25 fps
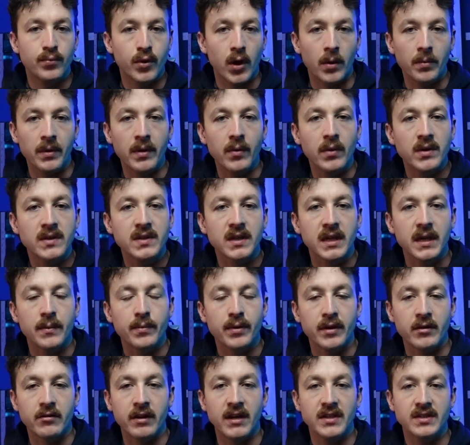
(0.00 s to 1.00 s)
Probably what's going to
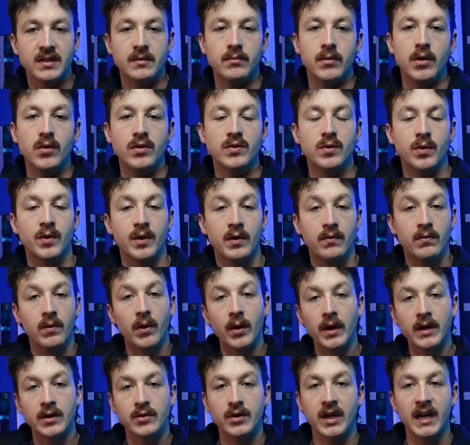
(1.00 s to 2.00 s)
progress the most with your
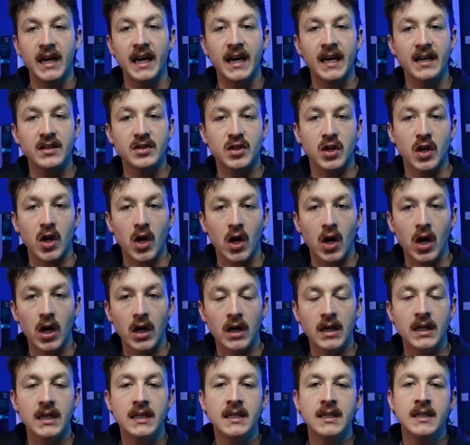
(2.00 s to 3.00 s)
rowing training is your
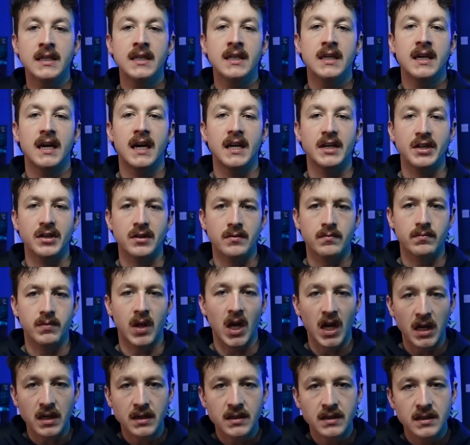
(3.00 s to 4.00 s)
heart and your
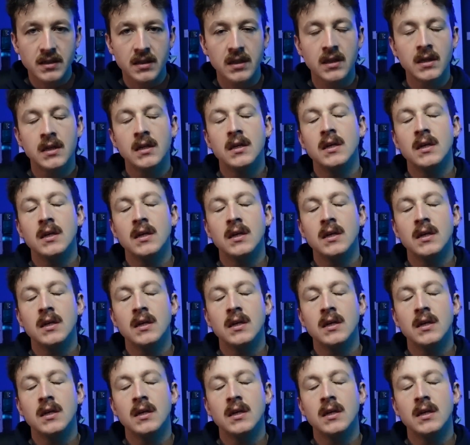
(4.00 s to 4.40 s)
lungs.